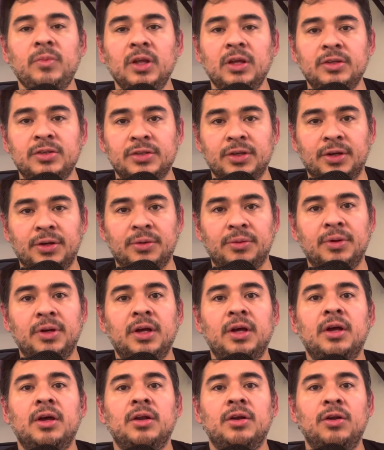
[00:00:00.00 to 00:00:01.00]
So
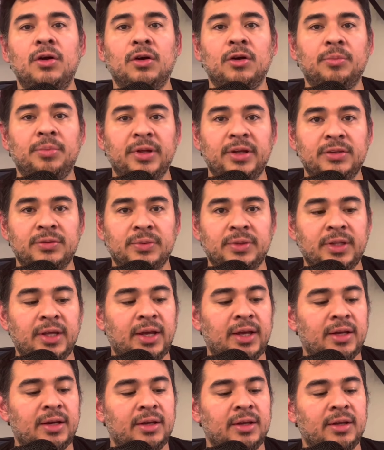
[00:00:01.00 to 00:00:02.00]
no complaints with
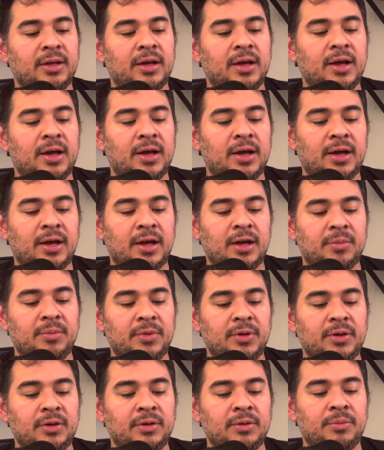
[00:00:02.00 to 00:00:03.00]
that.
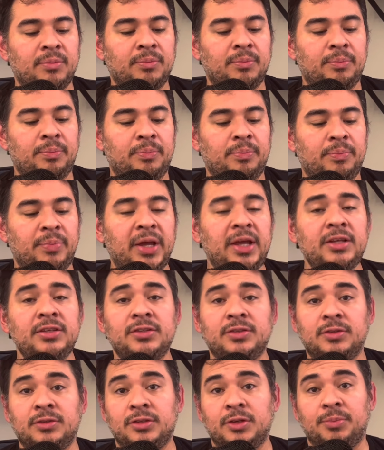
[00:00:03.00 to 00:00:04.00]
Bass
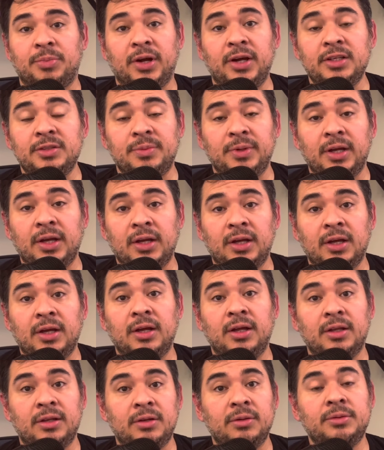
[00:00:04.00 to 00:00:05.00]
surprised me.
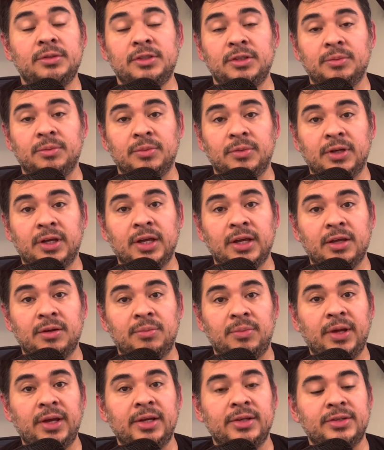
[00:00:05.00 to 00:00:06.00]
There was some kicking
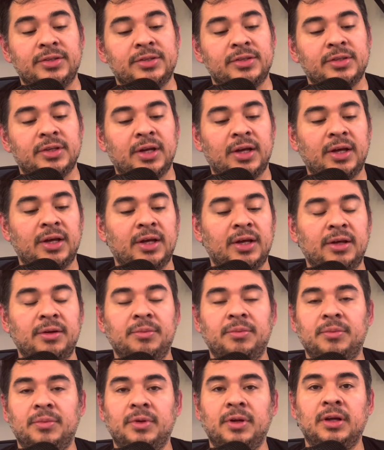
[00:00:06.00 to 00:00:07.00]
bass, at
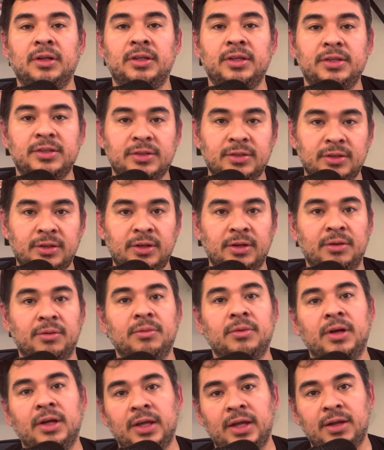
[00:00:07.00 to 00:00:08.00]
least, you know,
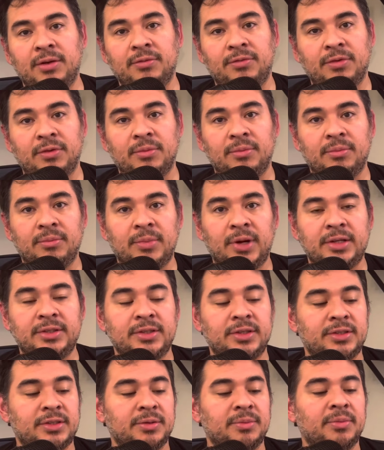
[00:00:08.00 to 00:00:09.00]
again, from my
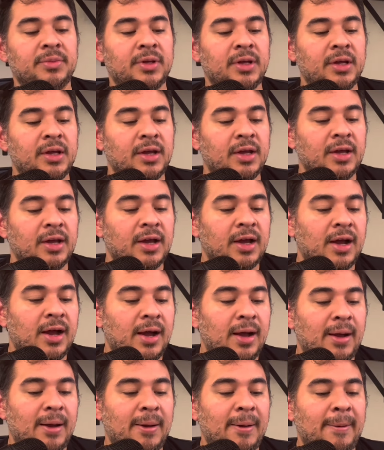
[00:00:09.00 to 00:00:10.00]
system.
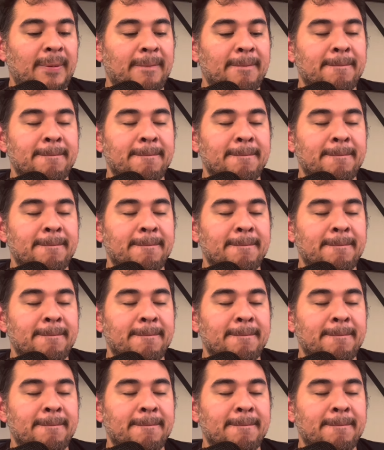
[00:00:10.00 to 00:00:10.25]
Yeah,